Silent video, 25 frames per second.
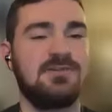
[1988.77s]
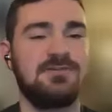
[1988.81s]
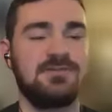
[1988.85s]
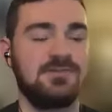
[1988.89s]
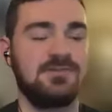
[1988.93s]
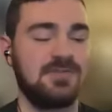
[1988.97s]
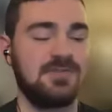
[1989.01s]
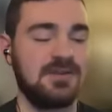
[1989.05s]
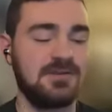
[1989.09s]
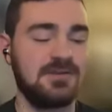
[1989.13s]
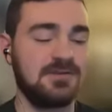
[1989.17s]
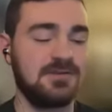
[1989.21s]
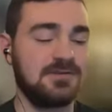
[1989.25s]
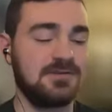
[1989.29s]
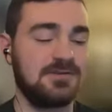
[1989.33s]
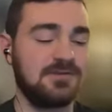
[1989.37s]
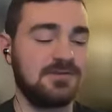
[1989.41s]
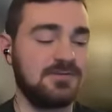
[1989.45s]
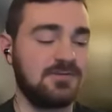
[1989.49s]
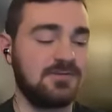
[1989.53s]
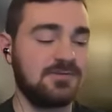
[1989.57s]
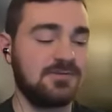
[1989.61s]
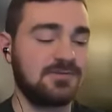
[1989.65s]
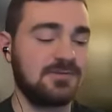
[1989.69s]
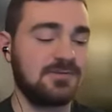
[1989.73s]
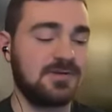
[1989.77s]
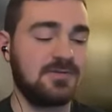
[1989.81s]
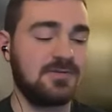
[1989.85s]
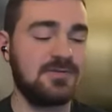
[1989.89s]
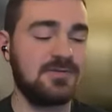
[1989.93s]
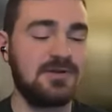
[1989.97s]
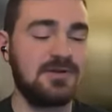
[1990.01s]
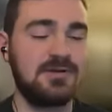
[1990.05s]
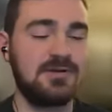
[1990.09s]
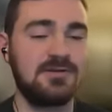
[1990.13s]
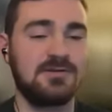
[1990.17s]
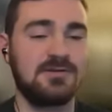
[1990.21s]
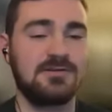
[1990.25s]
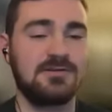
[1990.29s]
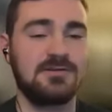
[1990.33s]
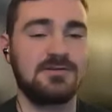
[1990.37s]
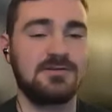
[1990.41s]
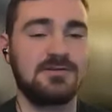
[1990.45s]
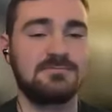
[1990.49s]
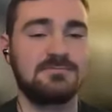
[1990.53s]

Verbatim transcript: This year. So thank goodness it wasn't nominated. Could you all.